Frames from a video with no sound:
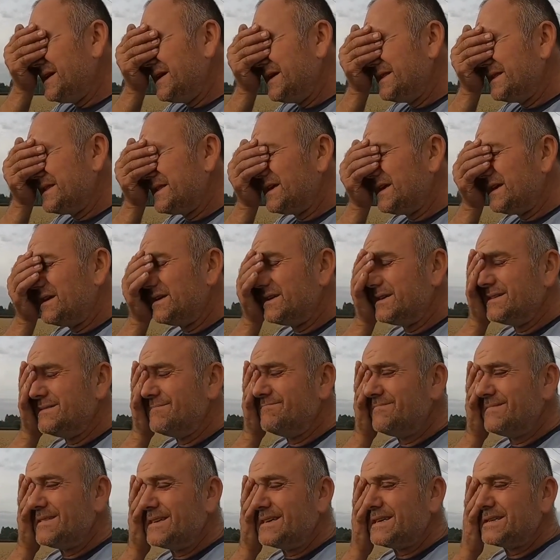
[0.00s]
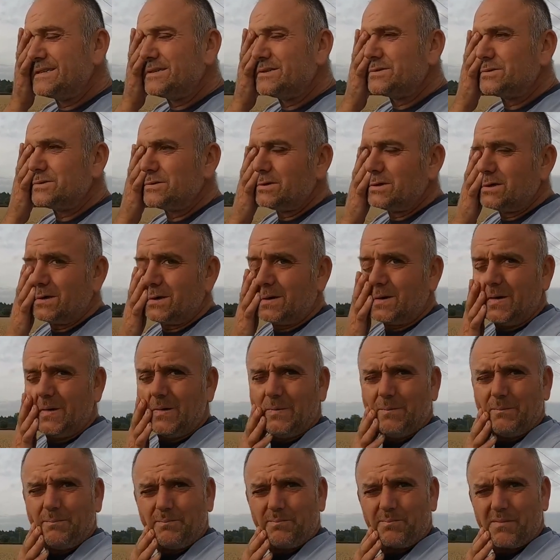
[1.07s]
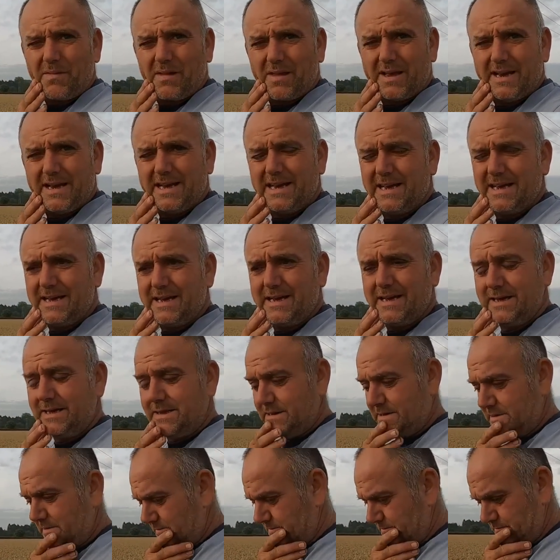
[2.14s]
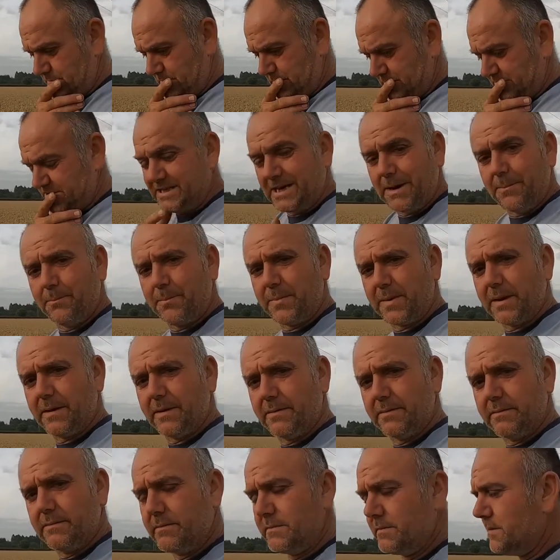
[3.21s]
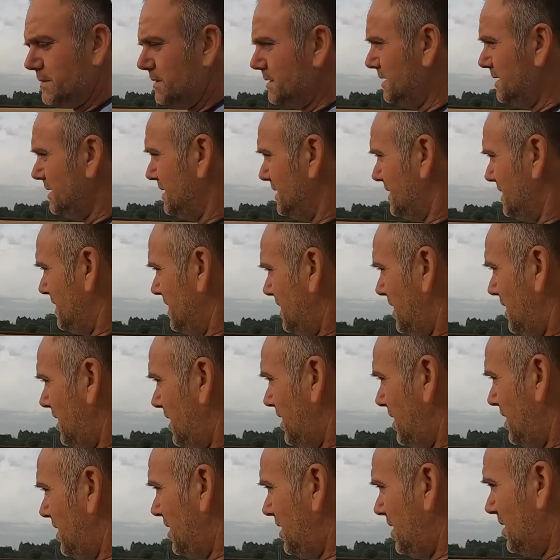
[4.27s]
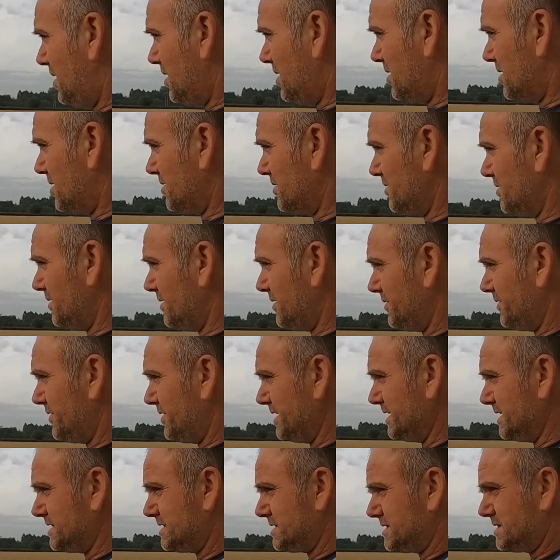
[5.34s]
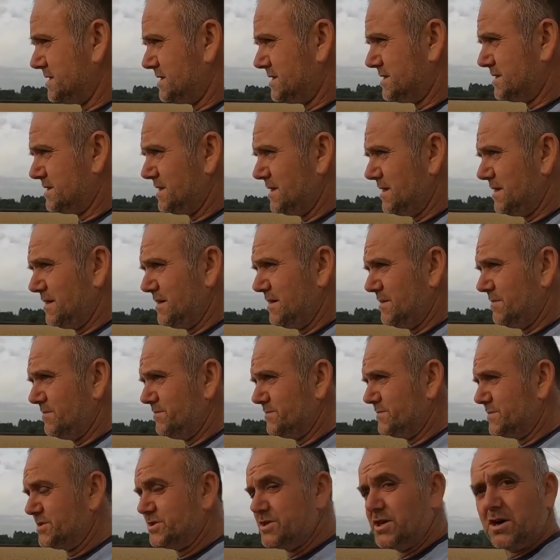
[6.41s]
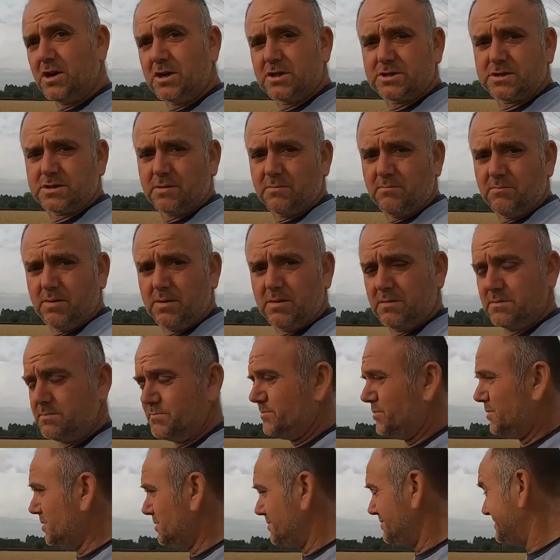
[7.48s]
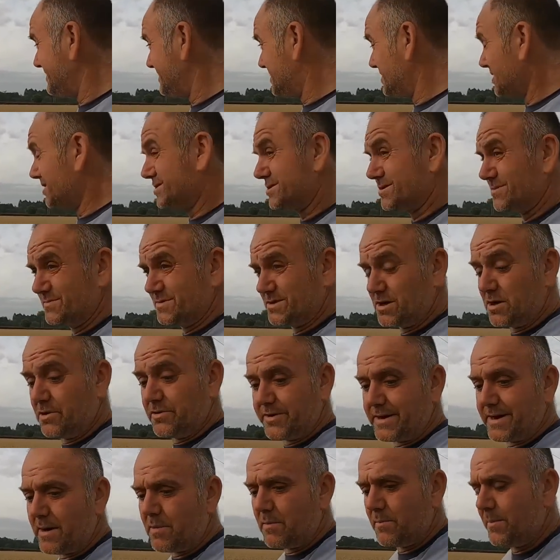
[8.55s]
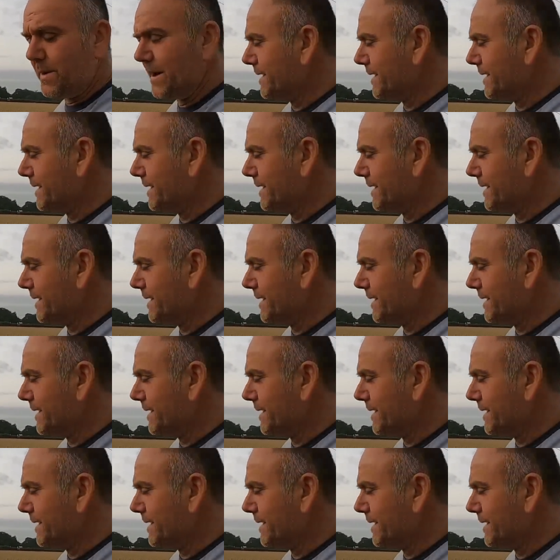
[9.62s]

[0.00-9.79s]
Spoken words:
either, I don't know, either Champion or this Dawson. But Dawson's gone down